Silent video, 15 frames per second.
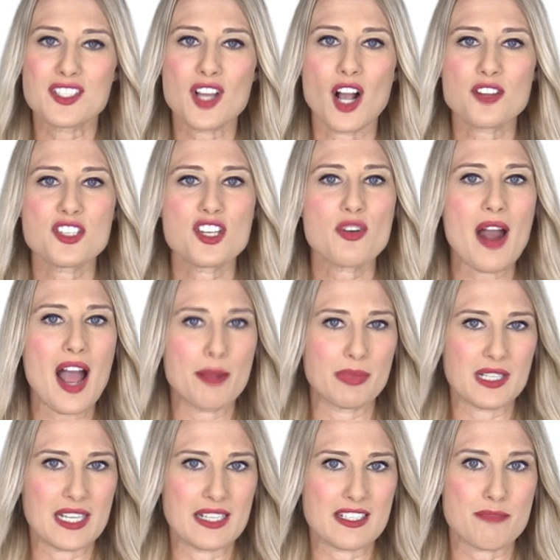talk to your
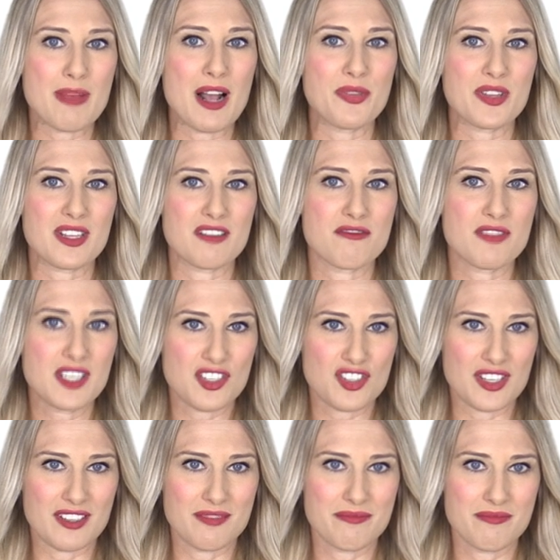applicant about the
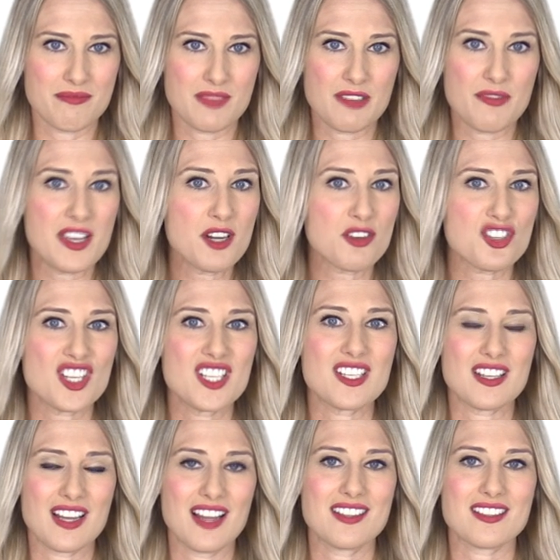conviction. If he or she
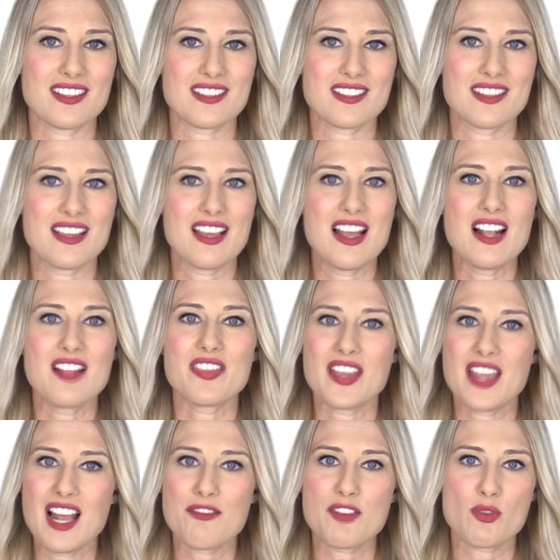denies it, they
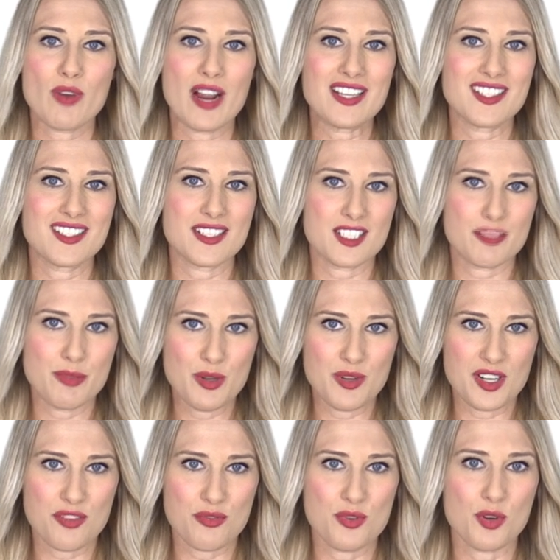have the right to dispute
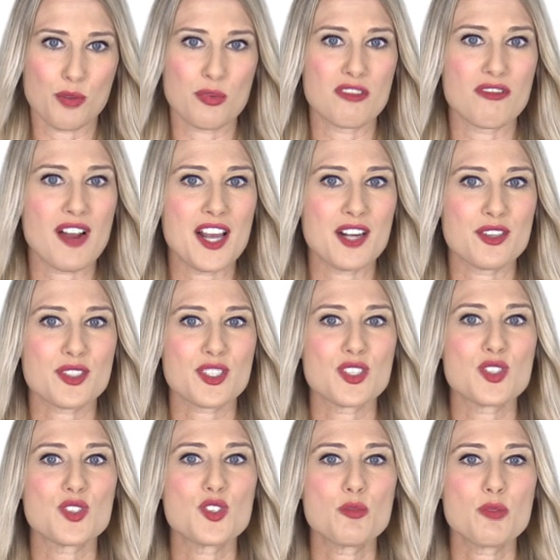it through your provider's
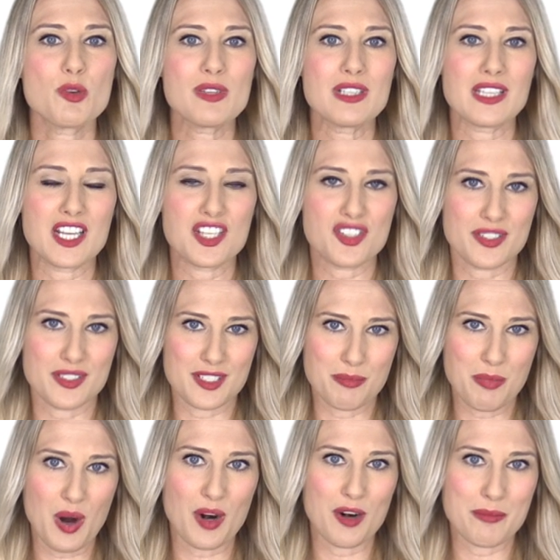Consumer Relations
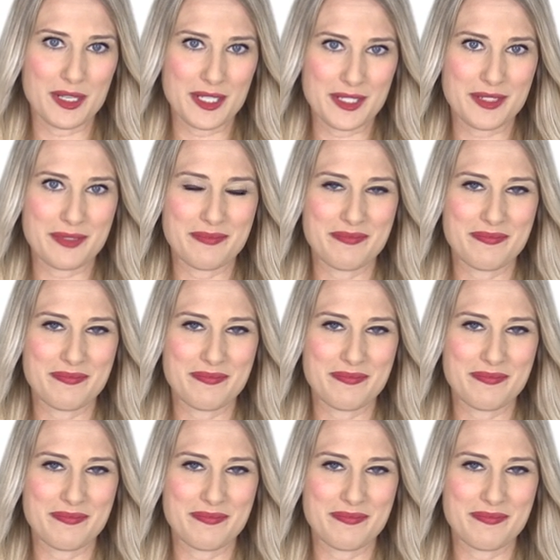Department.